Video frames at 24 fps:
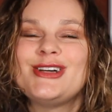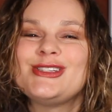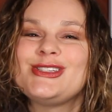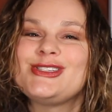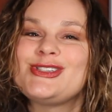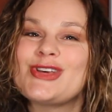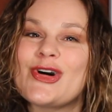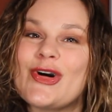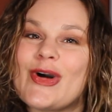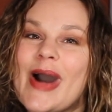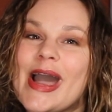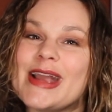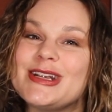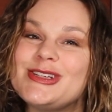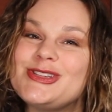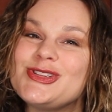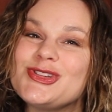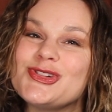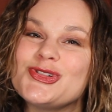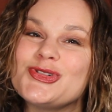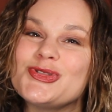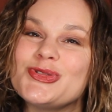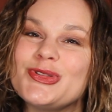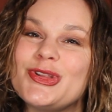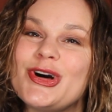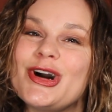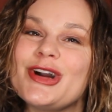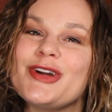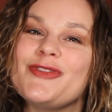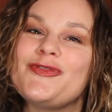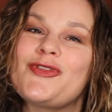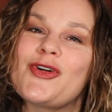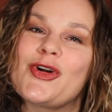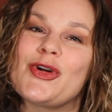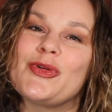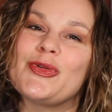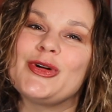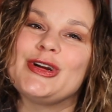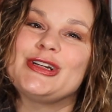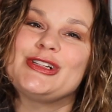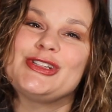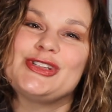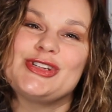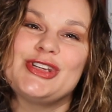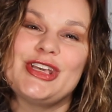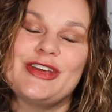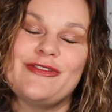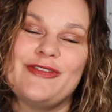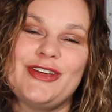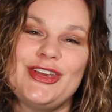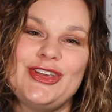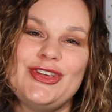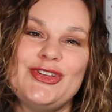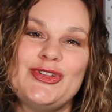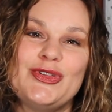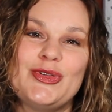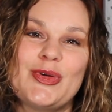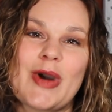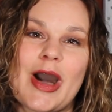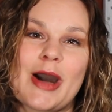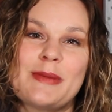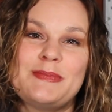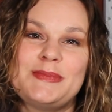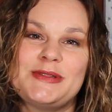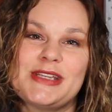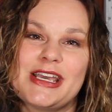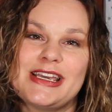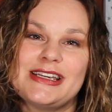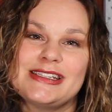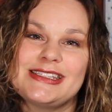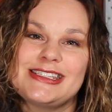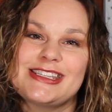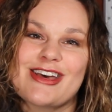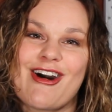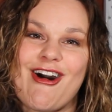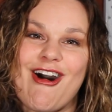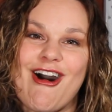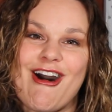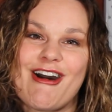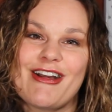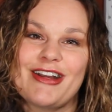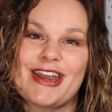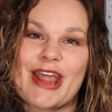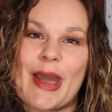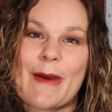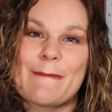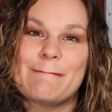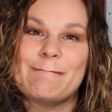So I do look forward to giving you updates on